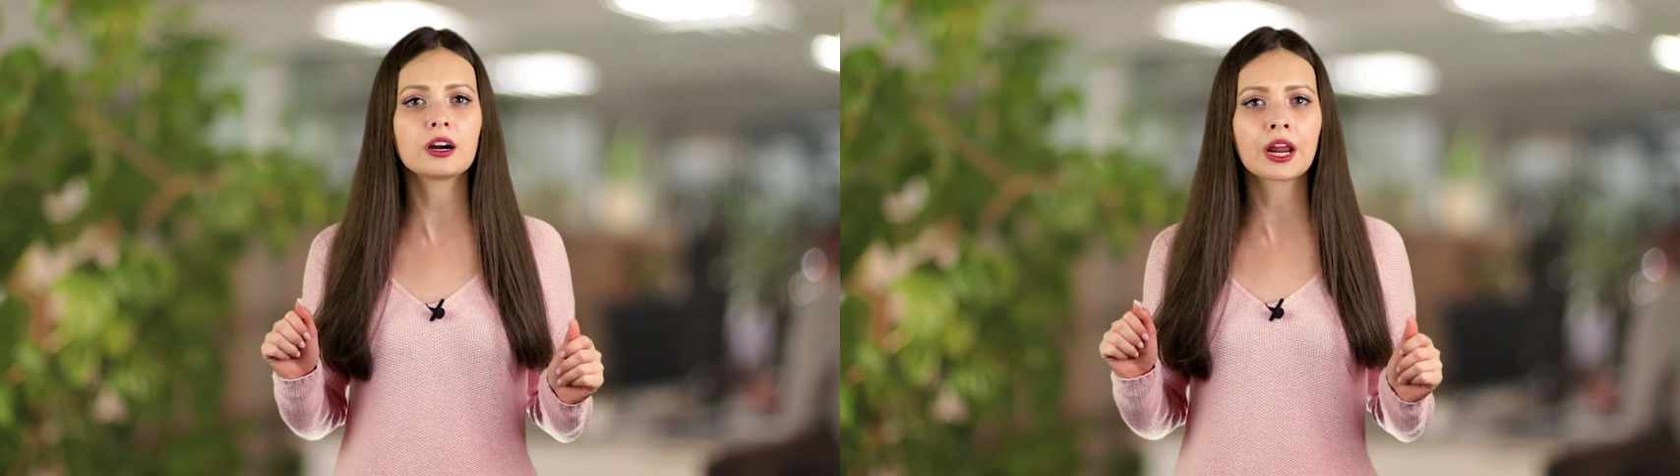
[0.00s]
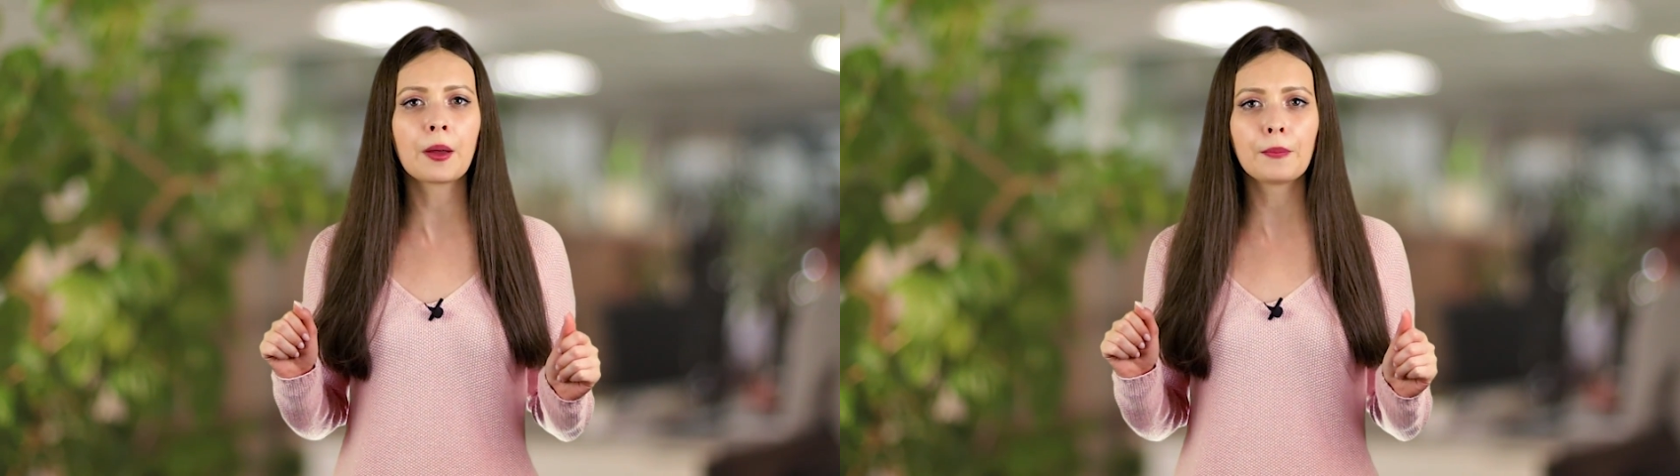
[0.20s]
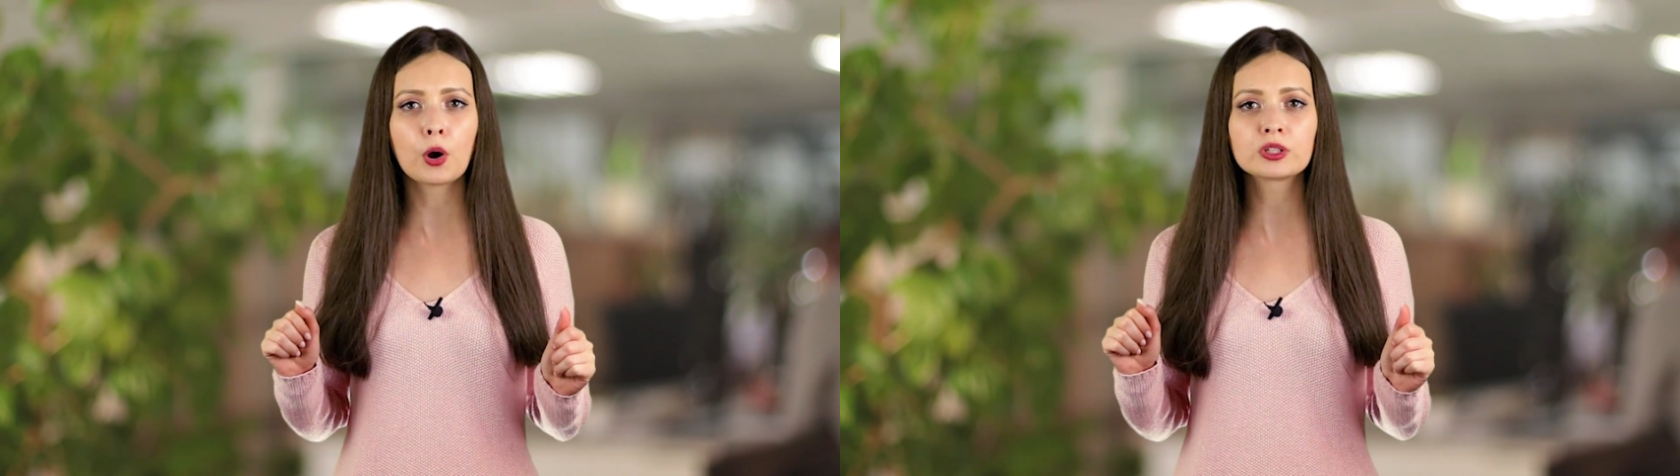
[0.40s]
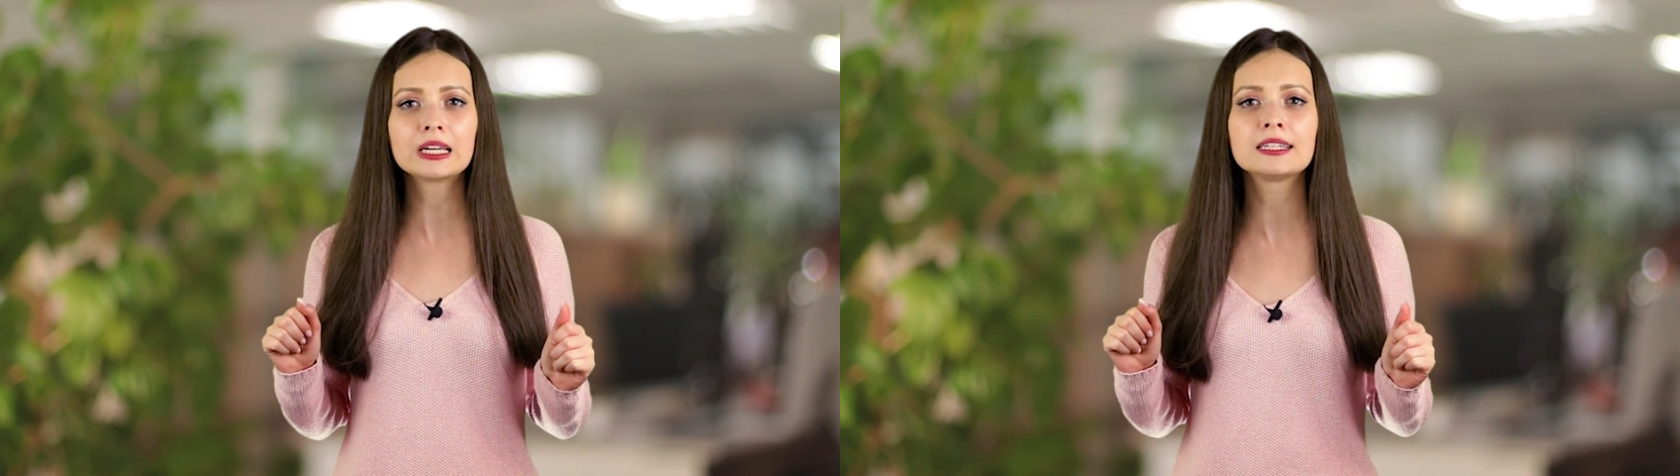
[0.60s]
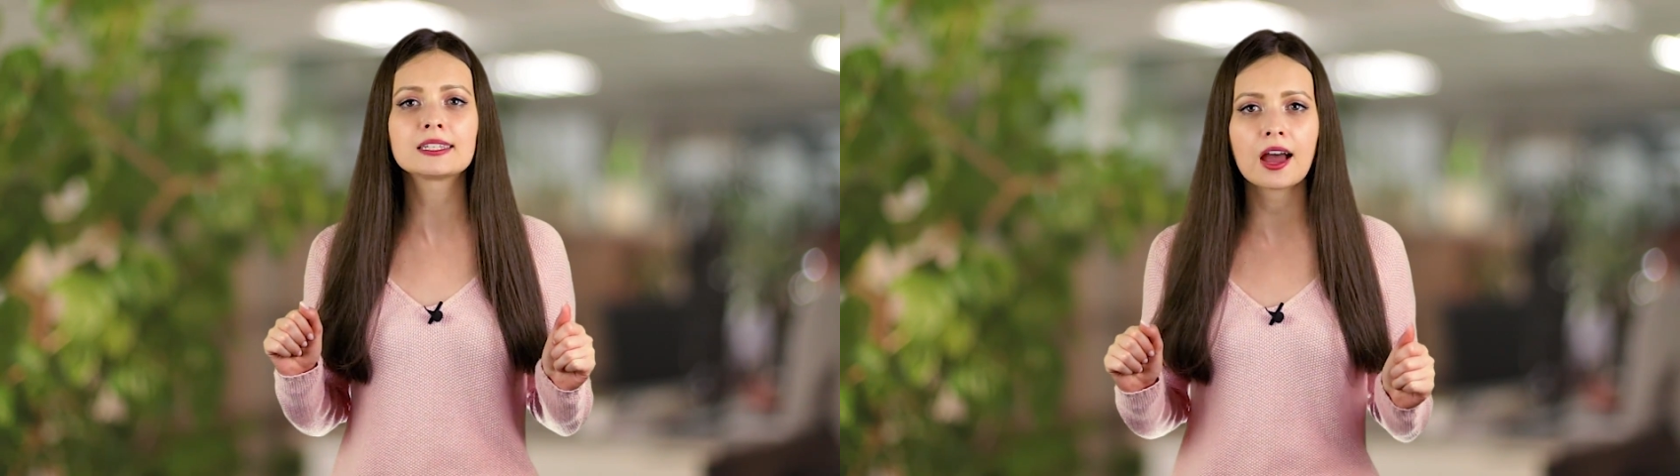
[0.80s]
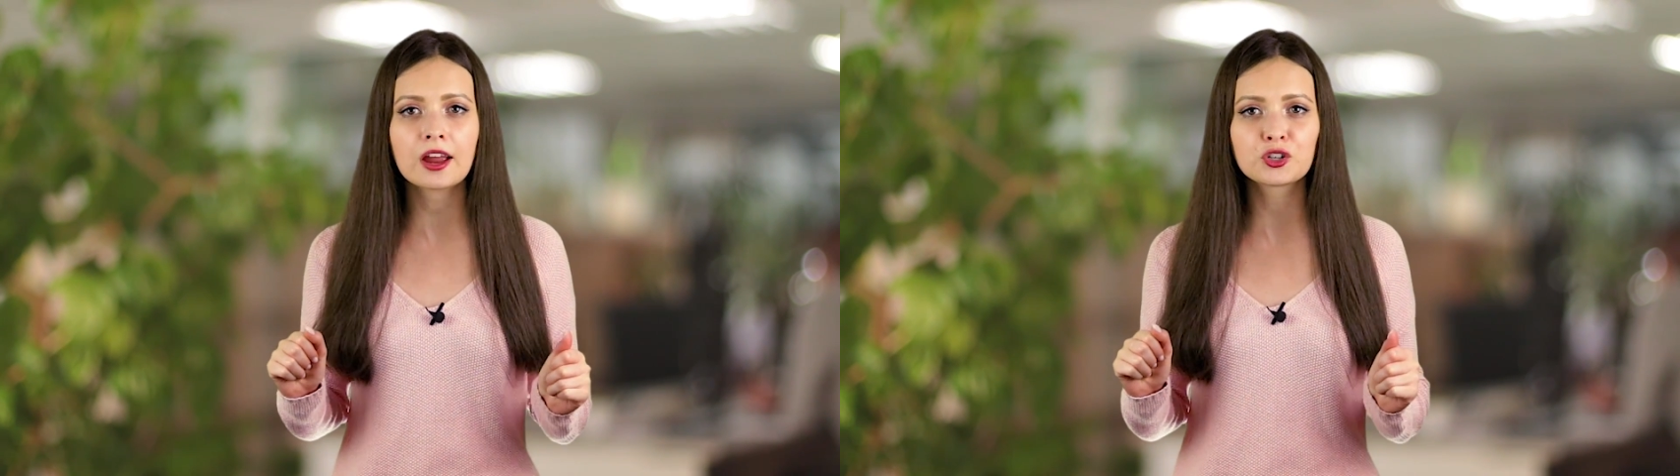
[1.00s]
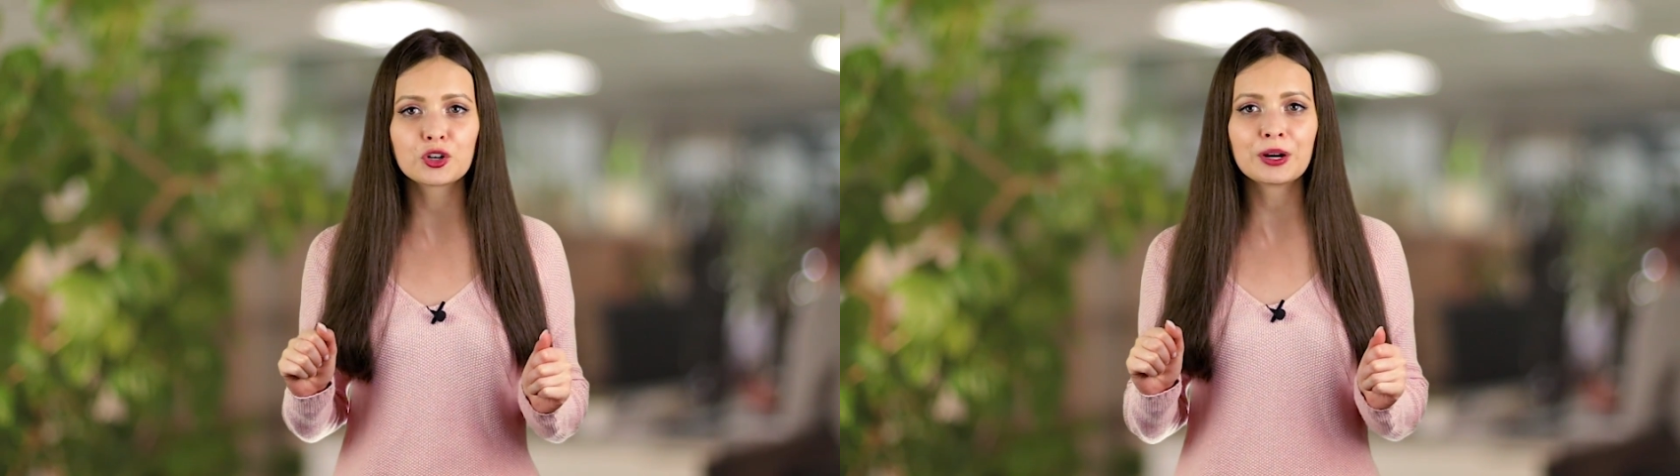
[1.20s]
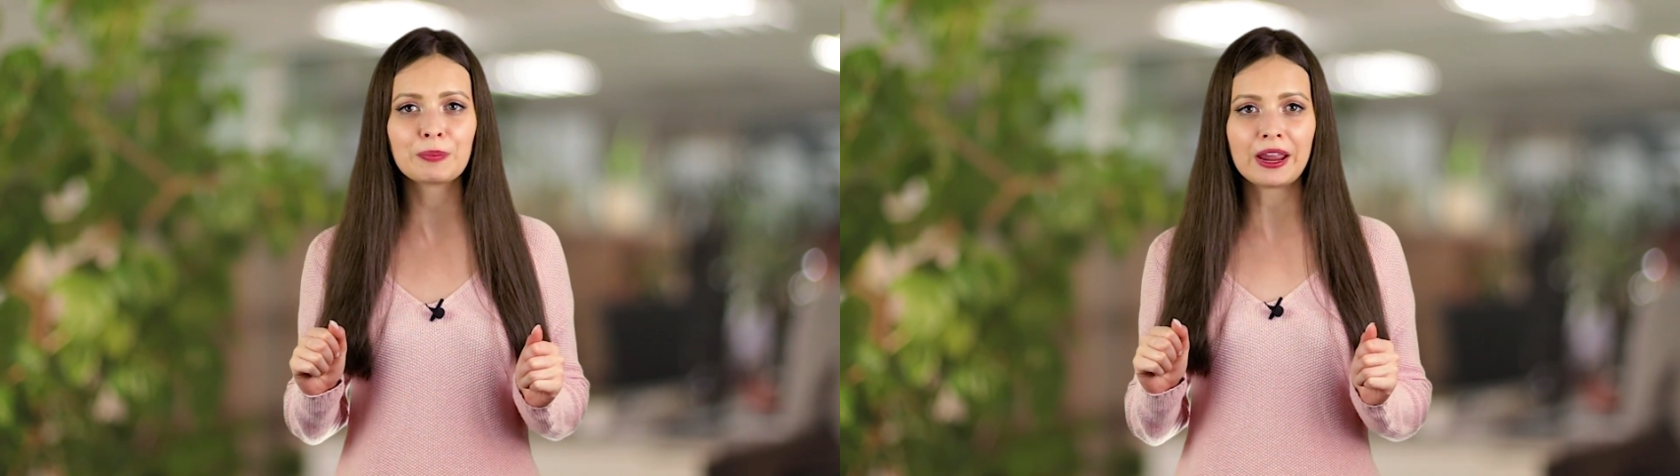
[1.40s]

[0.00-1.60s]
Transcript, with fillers: are composed inside your